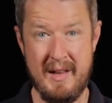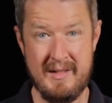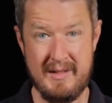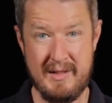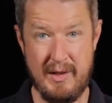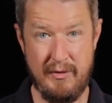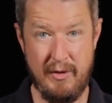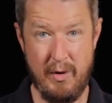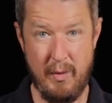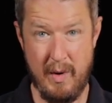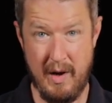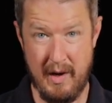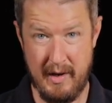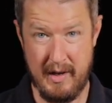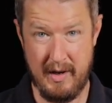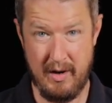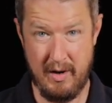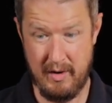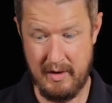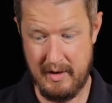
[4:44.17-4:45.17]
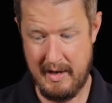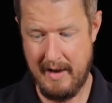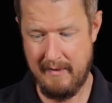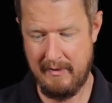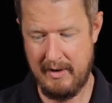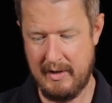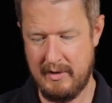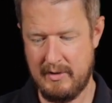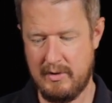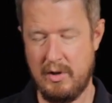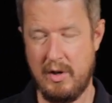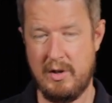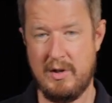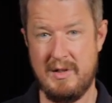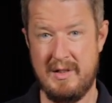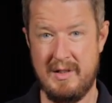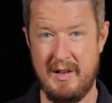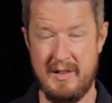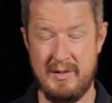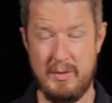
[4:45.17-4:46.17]
So if you're working on heavy
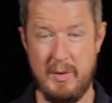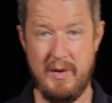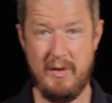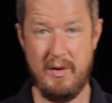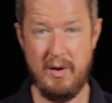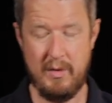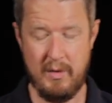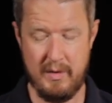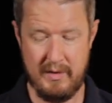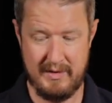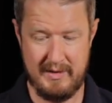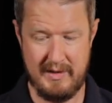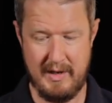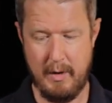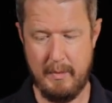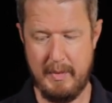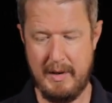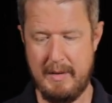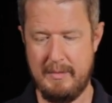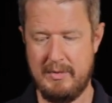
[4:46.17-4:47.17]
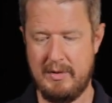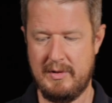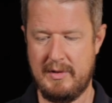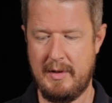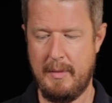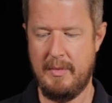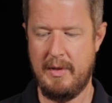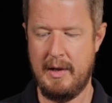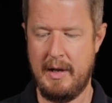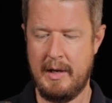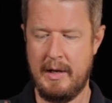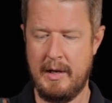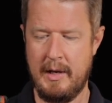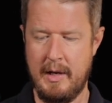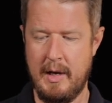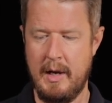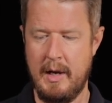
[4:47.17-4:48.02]
construction sites where you've got steel beams or something,